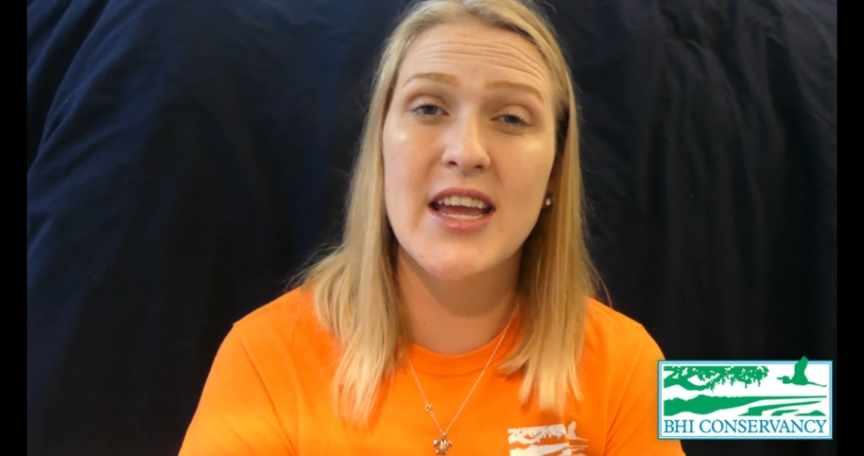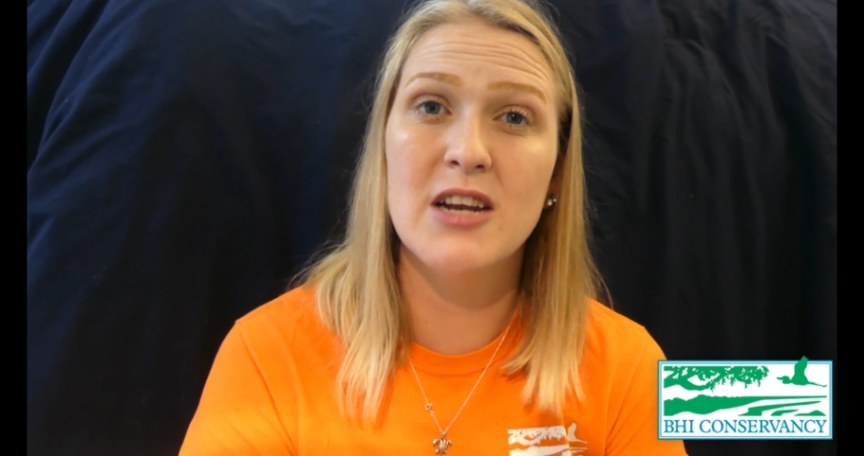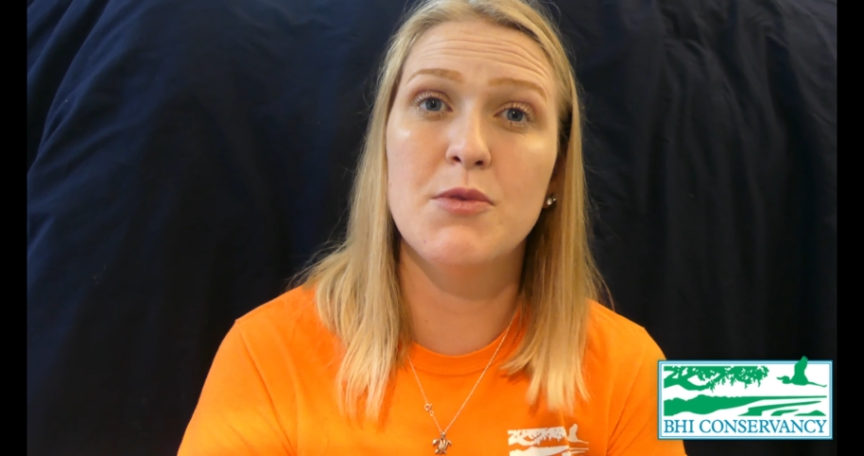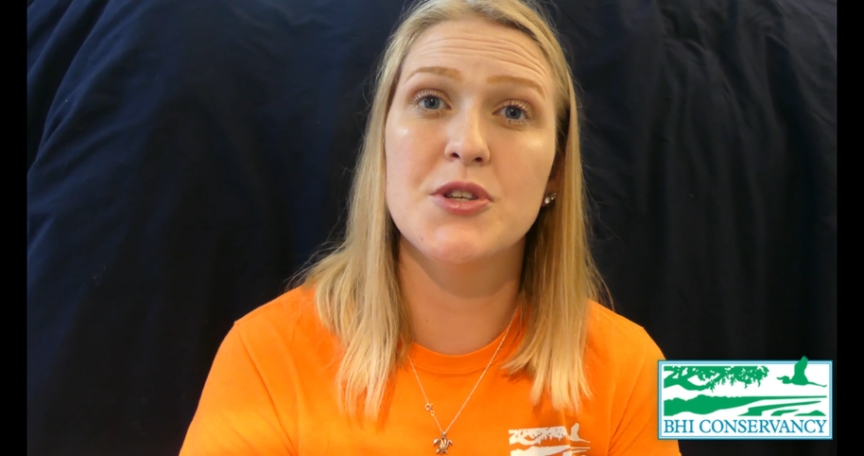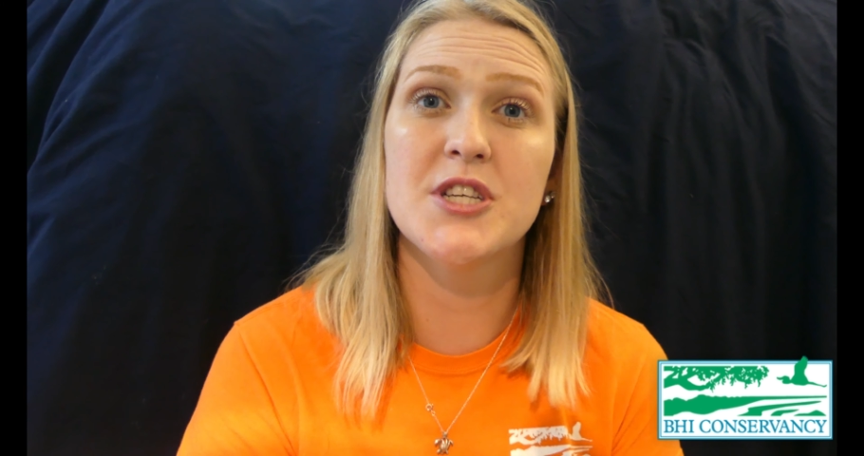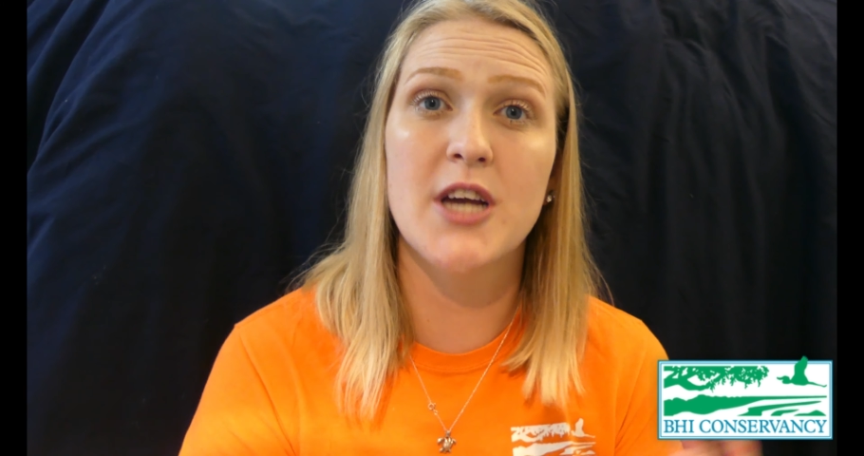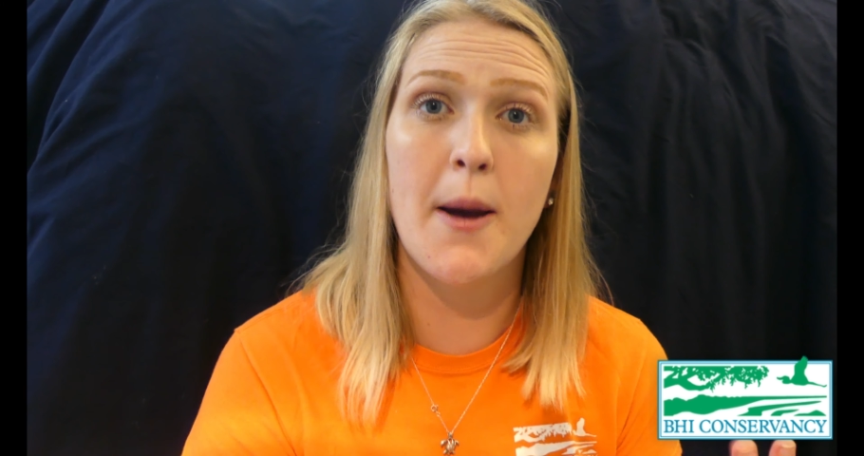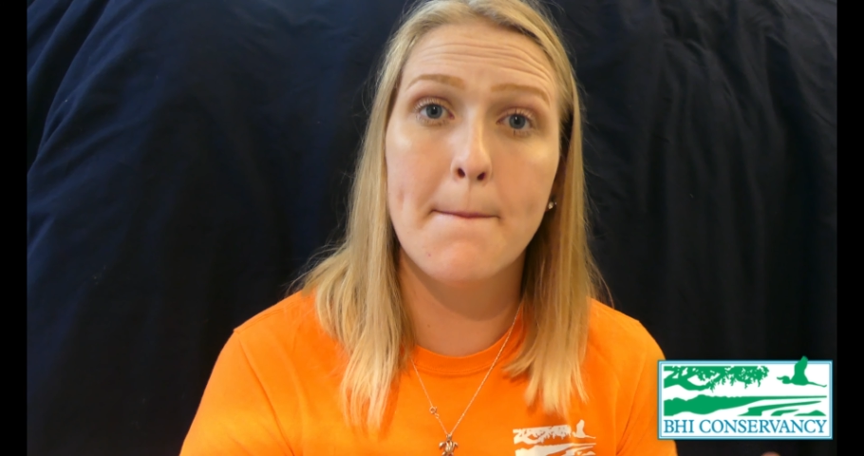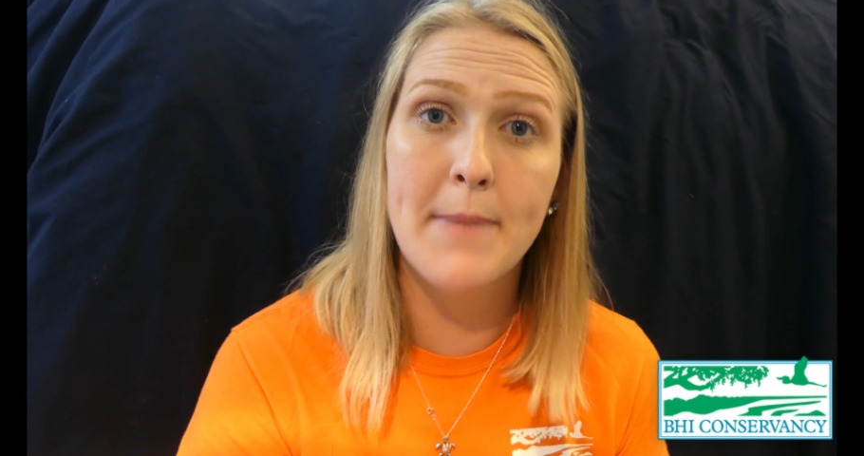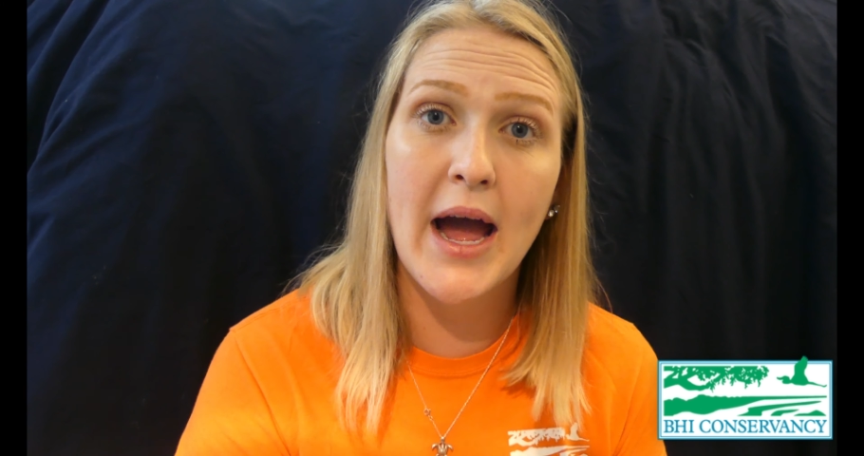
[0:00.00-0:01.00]
animal to
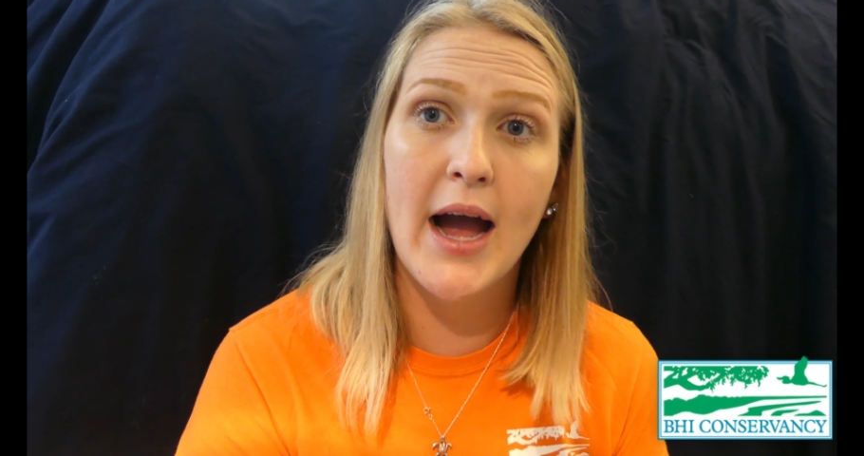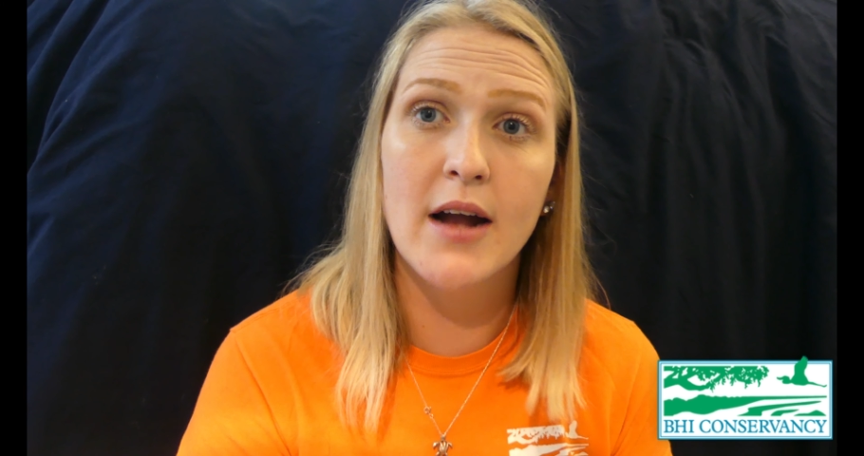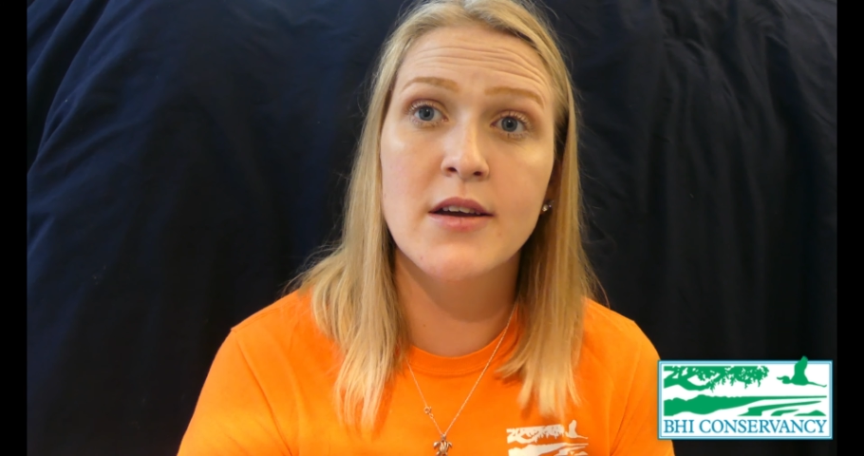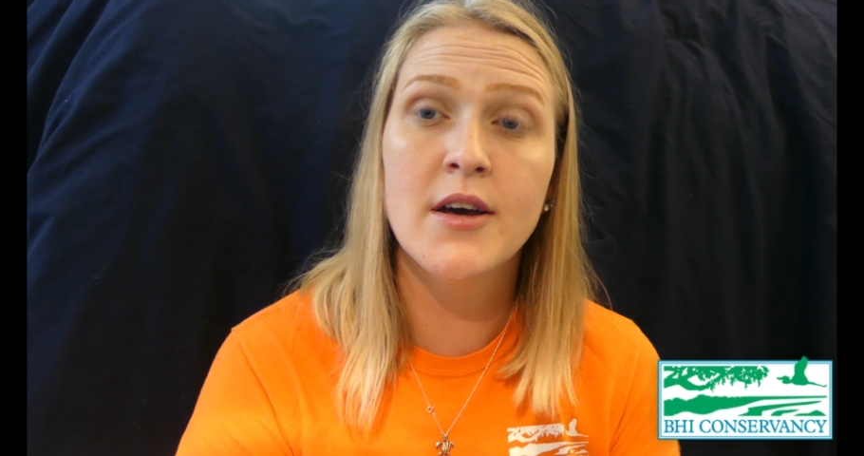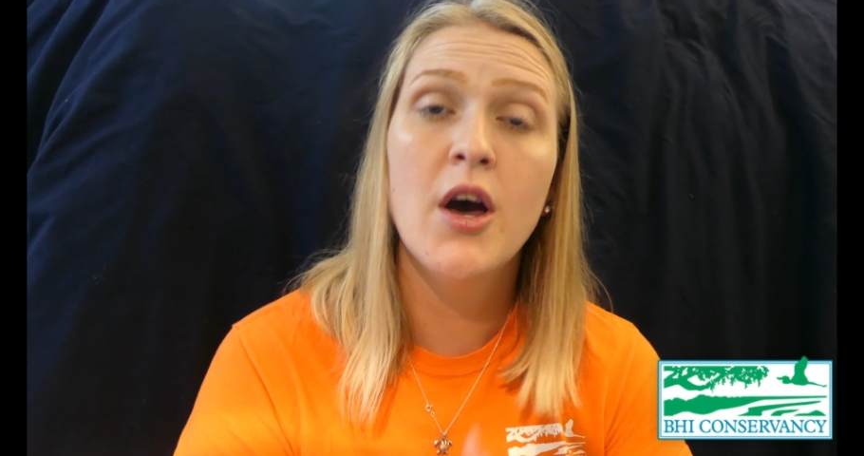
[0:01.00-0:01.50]
come back